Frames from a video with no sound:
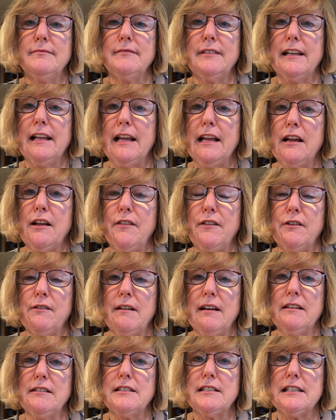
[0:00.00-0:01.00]
laying on the
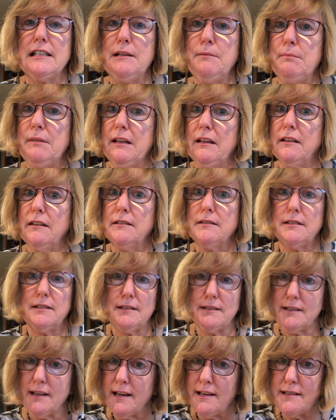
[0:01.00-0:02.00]
ground sleeping because
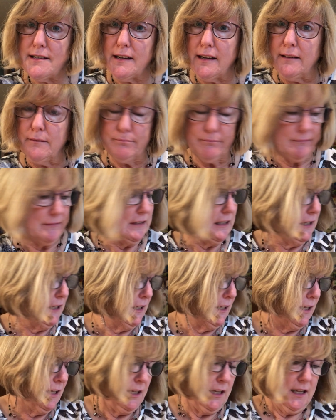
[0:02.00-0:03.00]
it's nighttime.
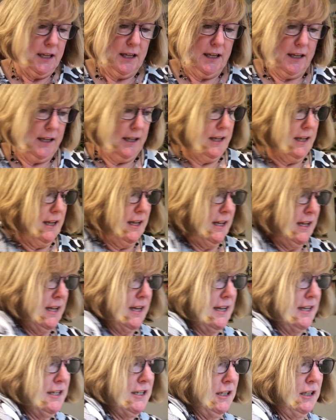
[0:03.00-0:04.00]

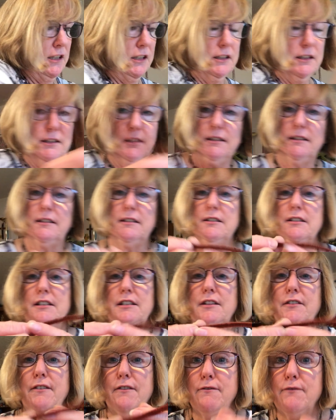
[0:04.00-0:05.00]
And
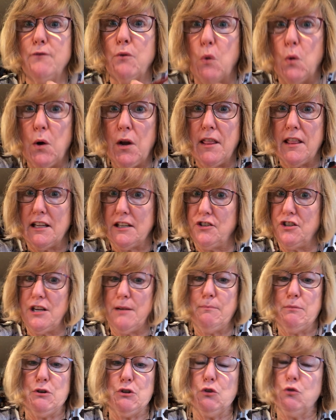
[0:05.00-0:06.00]
for the
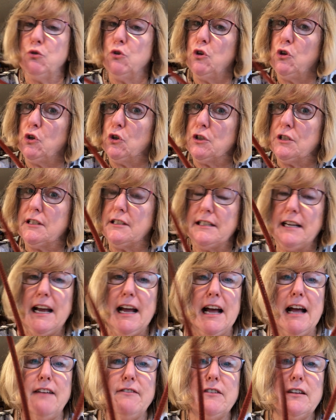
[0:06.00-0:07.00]
shepherd's crook or
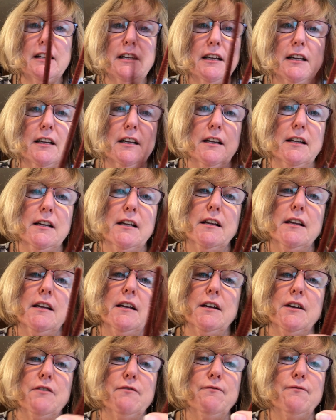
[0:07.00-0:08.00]
staff,
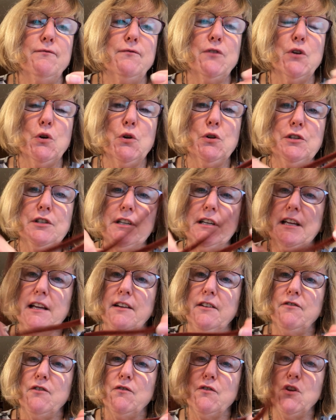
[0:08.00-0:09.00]
fold
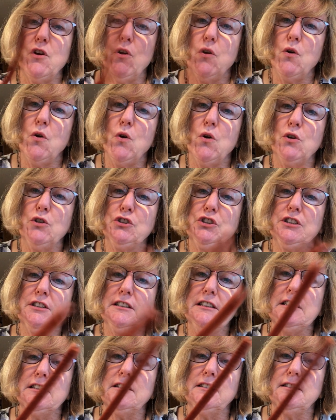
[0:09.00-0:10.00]
a whole
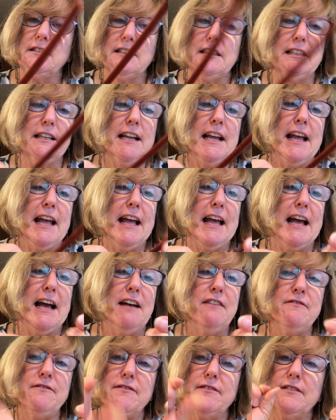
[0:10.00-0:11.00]
chenille in
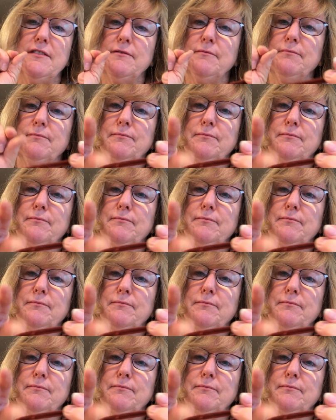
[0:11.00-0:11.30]
half,